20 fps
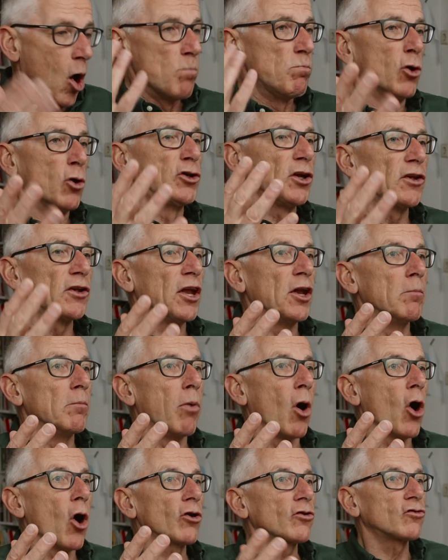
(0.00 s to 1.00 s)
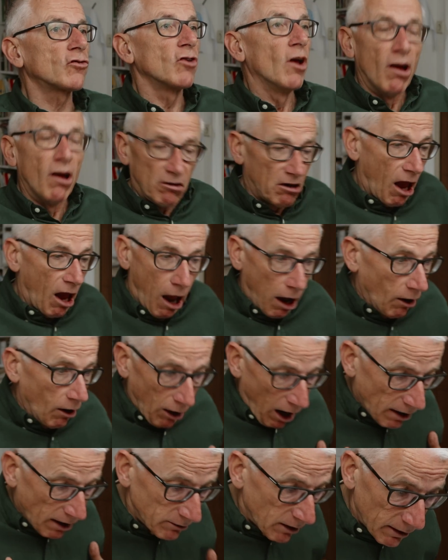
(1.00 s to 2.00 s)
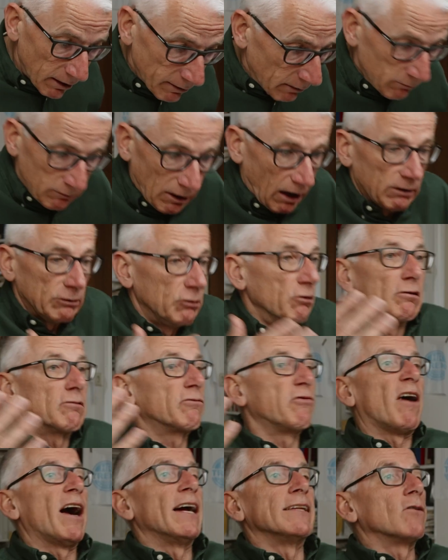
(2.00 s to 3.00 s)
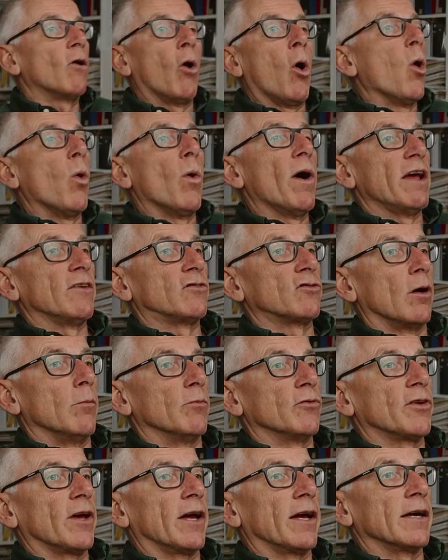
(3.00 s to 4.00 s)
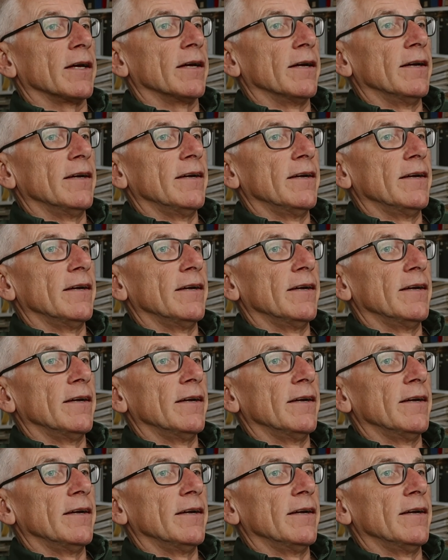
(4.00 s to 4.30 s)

put it in a box, and then you find always something.